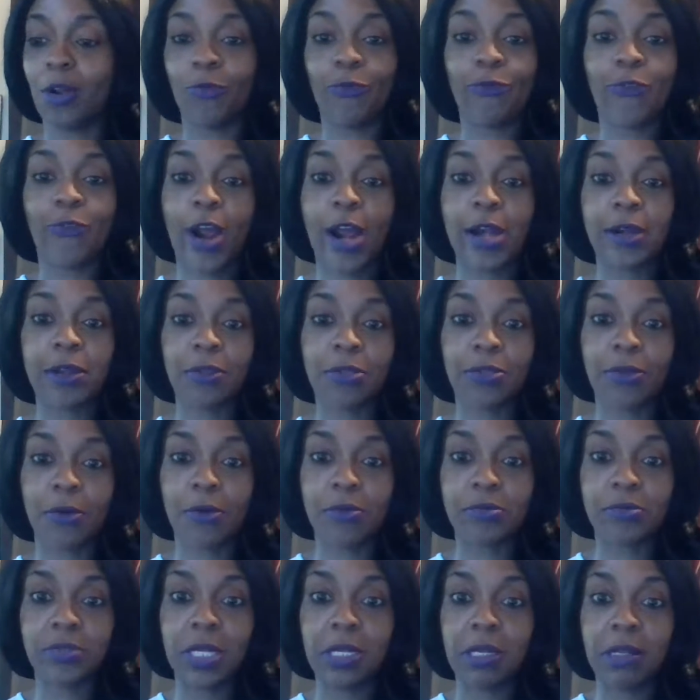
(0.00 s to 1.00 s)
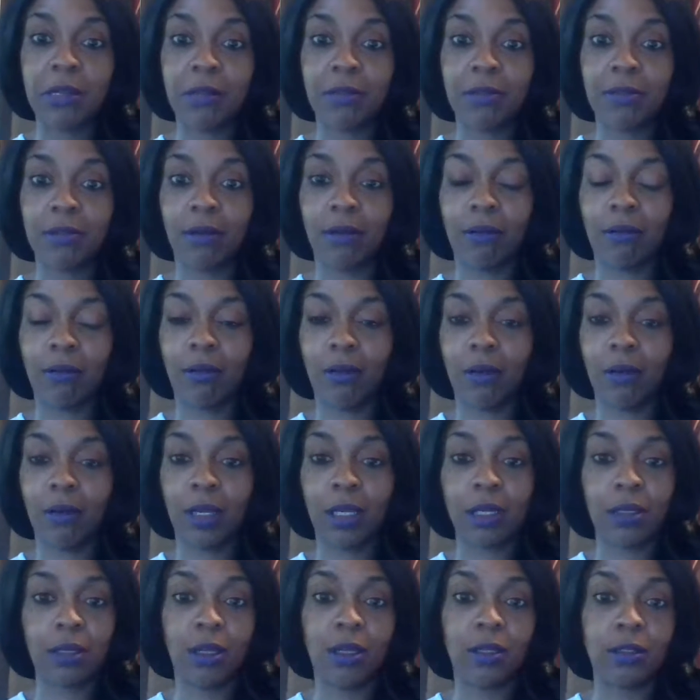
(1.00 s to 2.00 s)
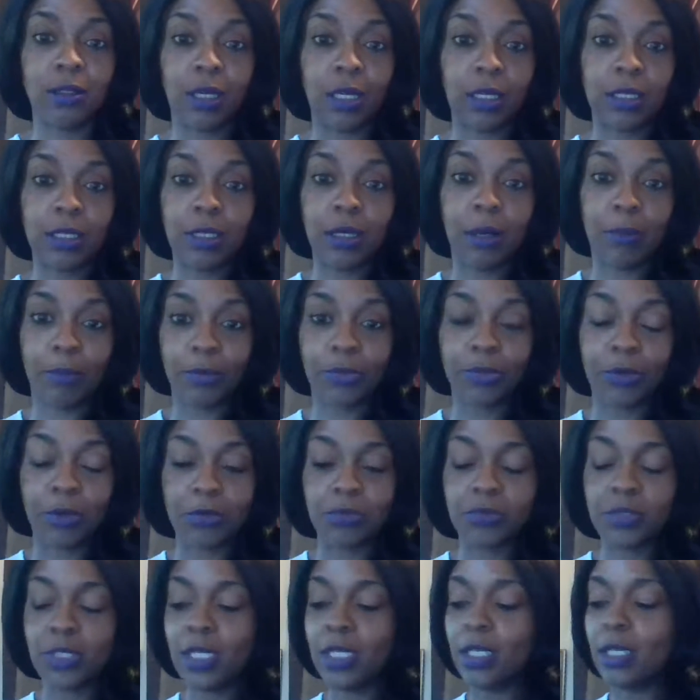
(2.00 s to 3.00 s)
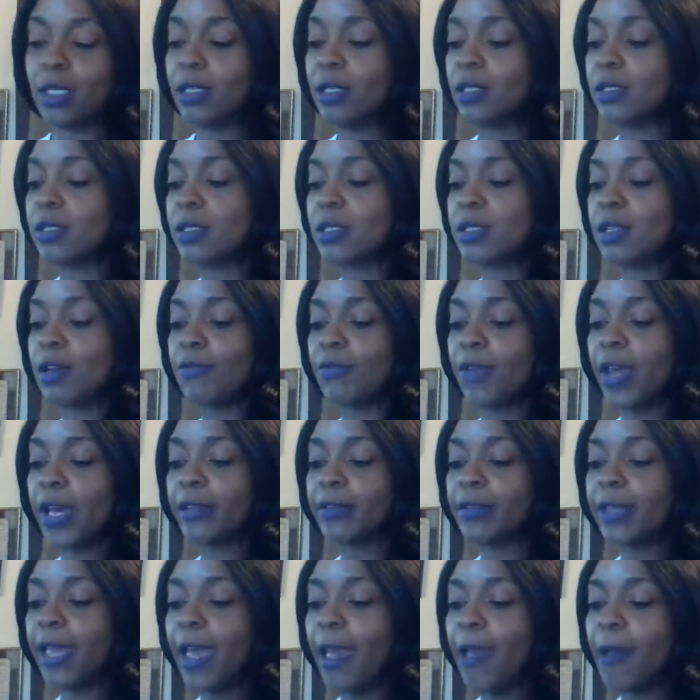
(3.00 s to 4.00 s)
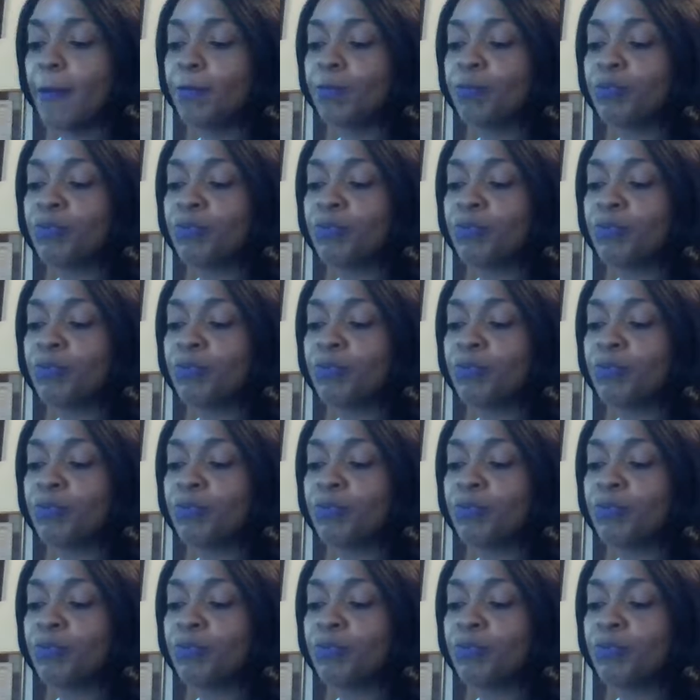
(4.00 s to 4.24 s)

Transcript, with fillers: Friday the 13th and unlucky number 13 and stuff like that.